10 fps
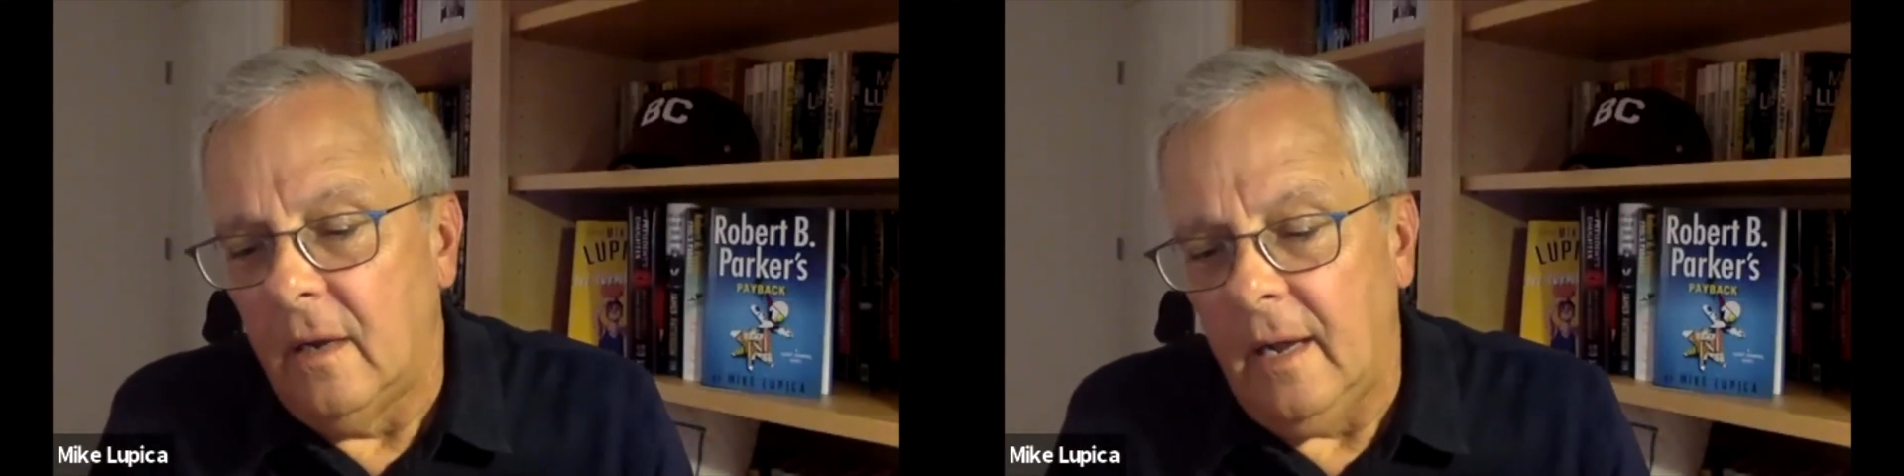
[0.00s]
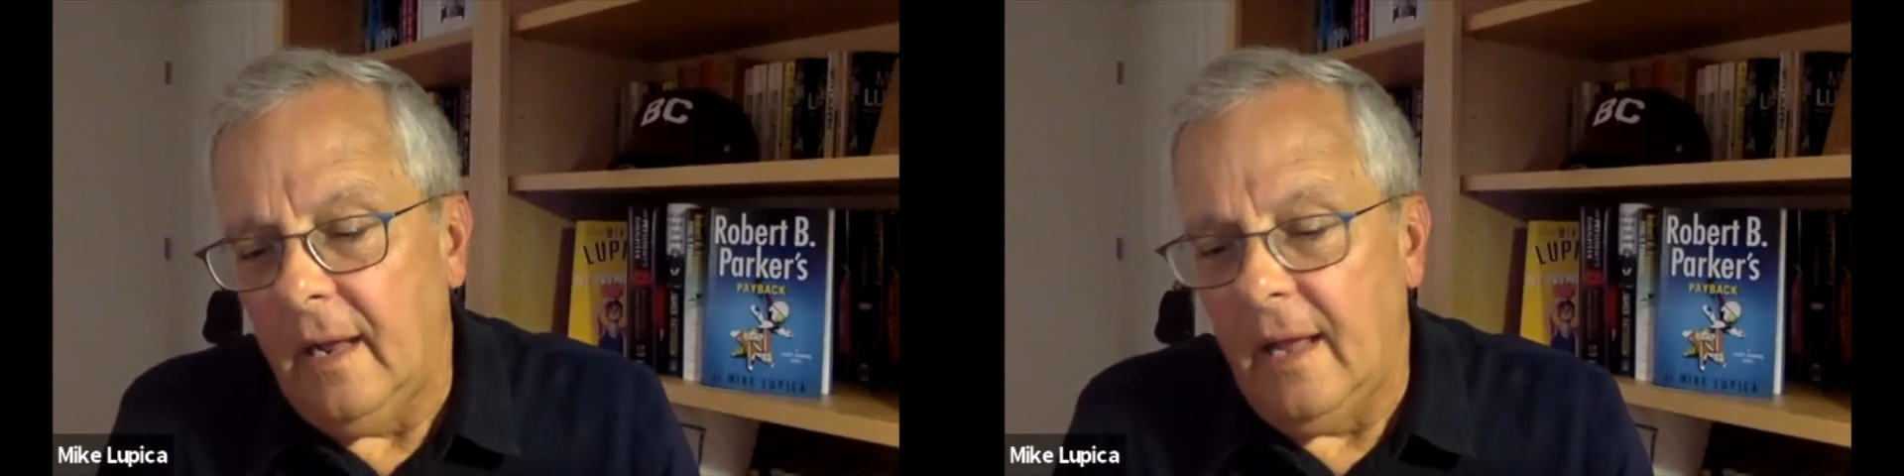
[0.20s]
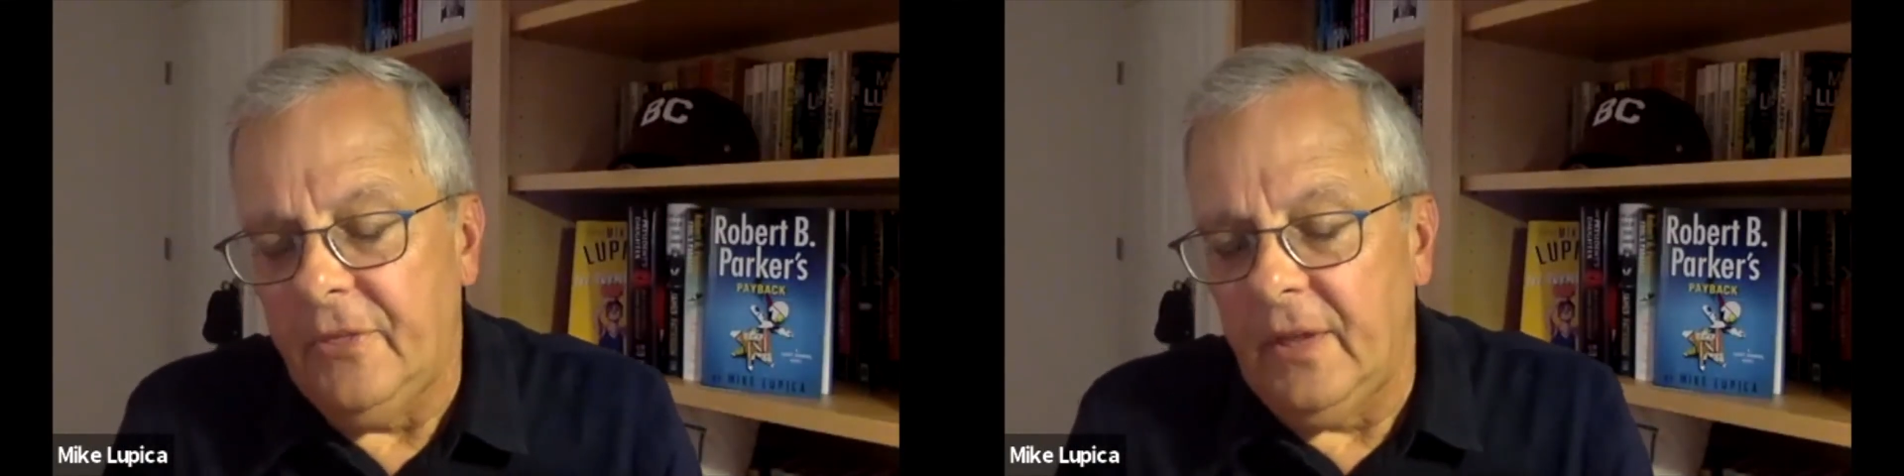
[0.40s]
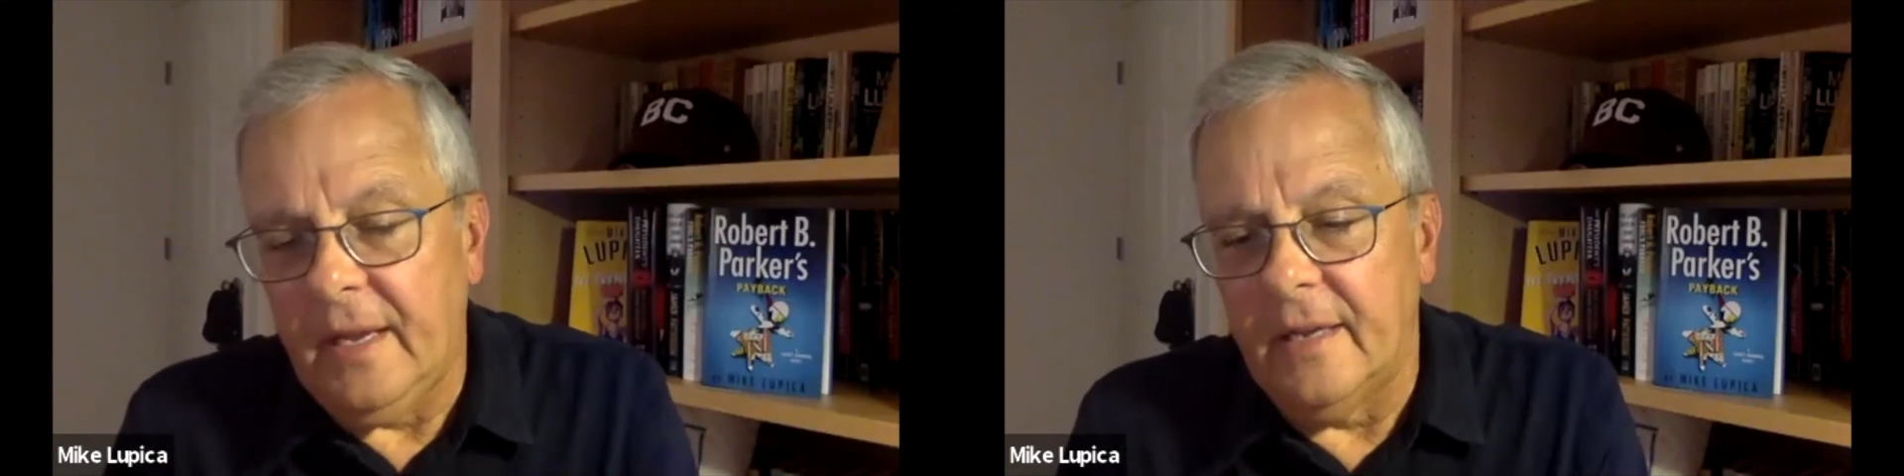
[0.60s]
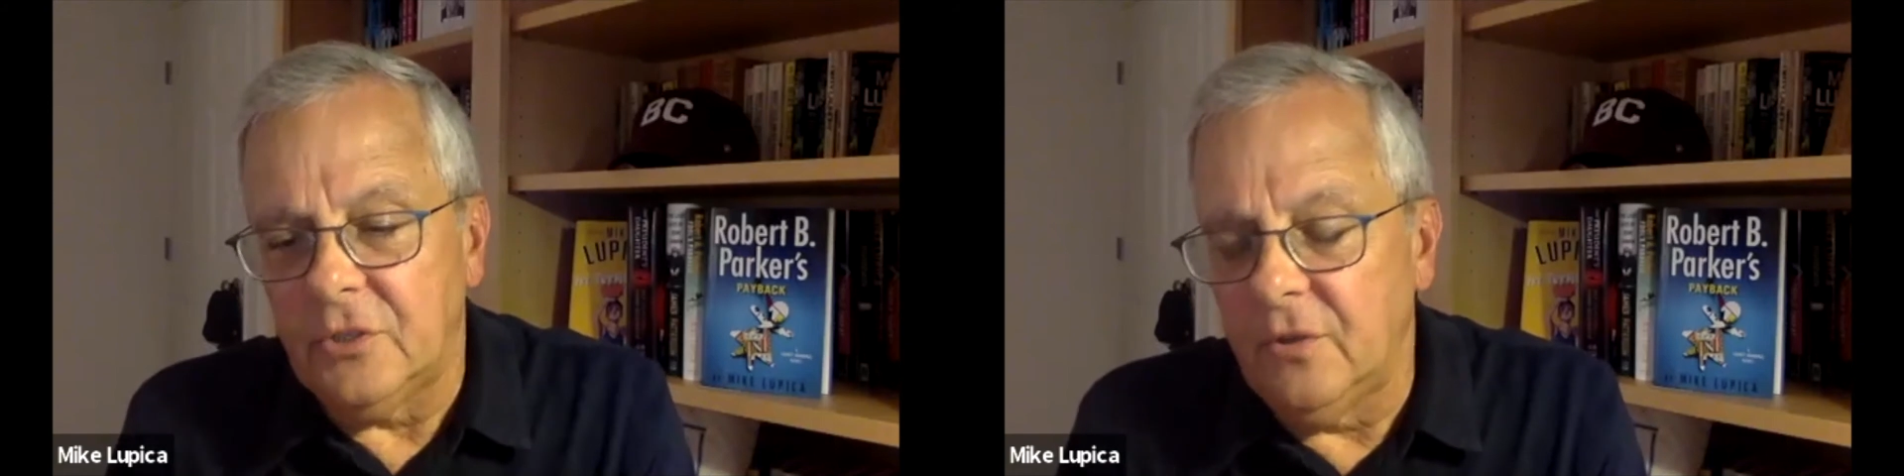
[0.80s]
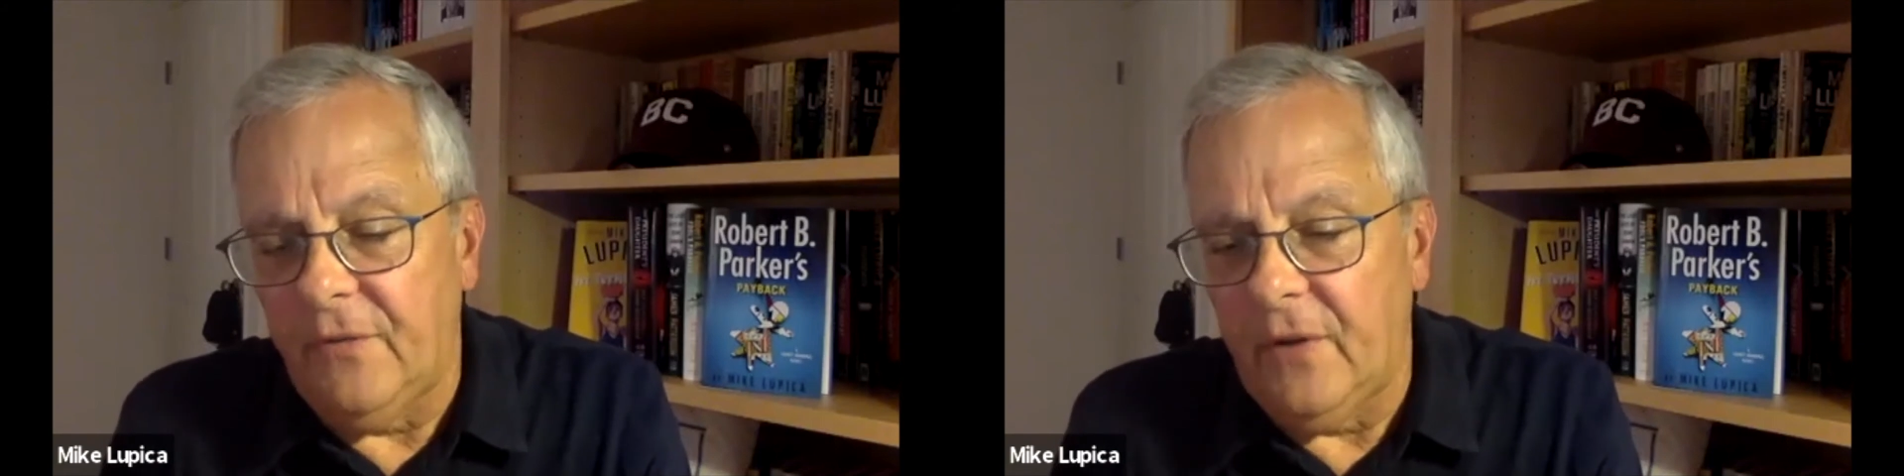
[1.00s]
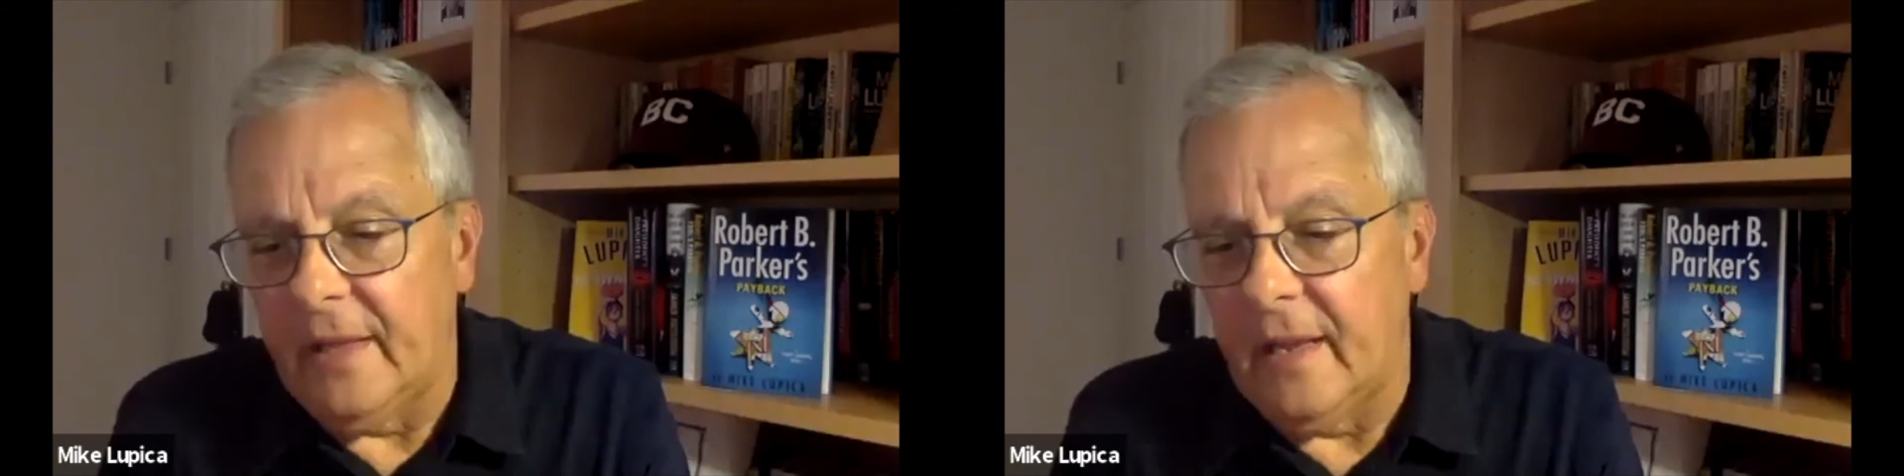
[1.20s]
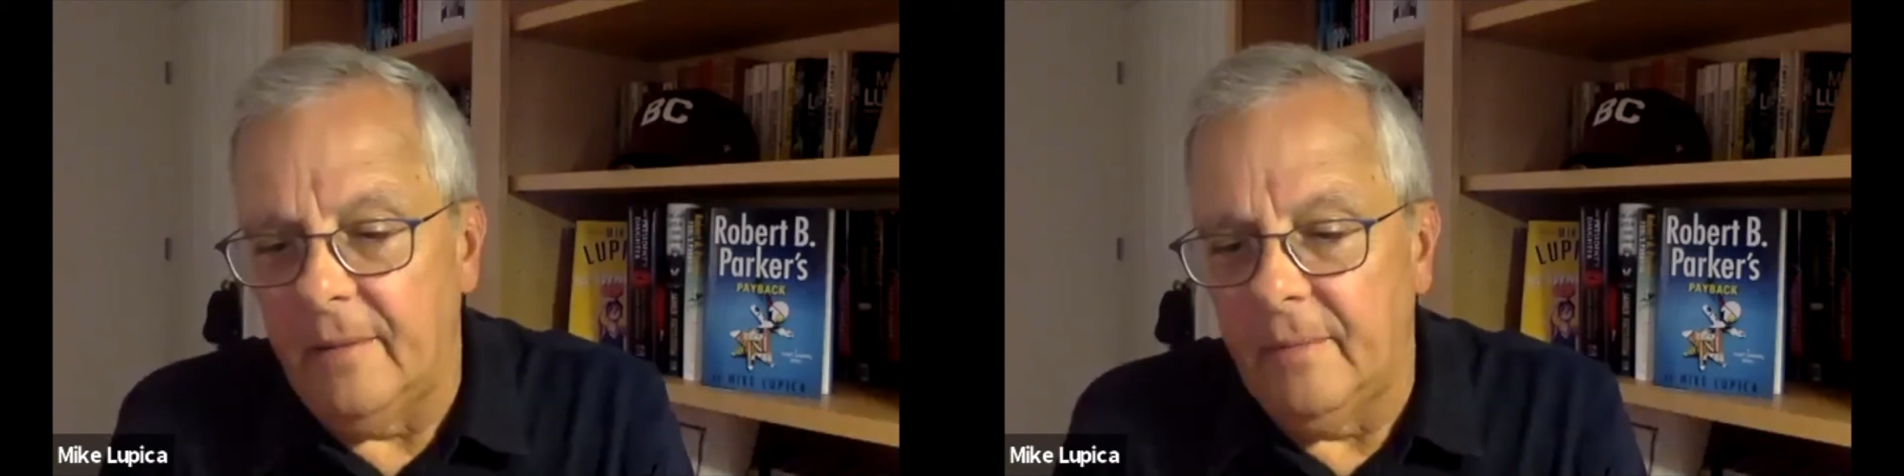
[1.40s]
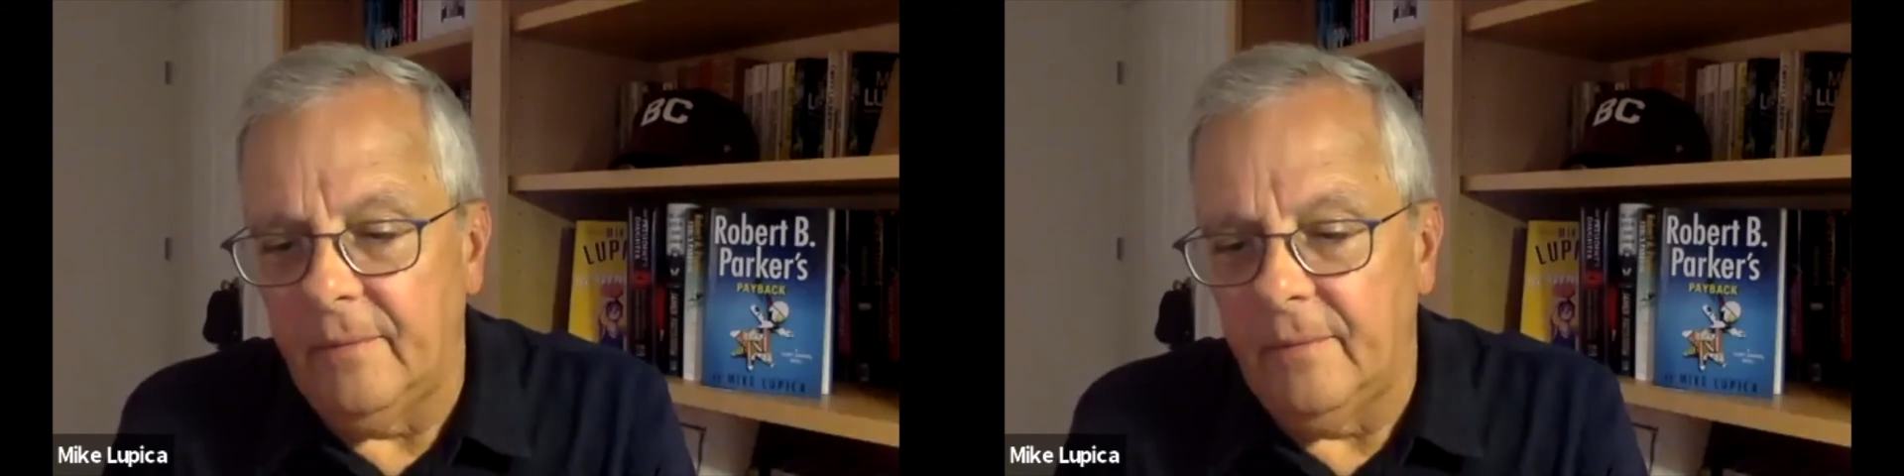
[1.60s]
Esther finally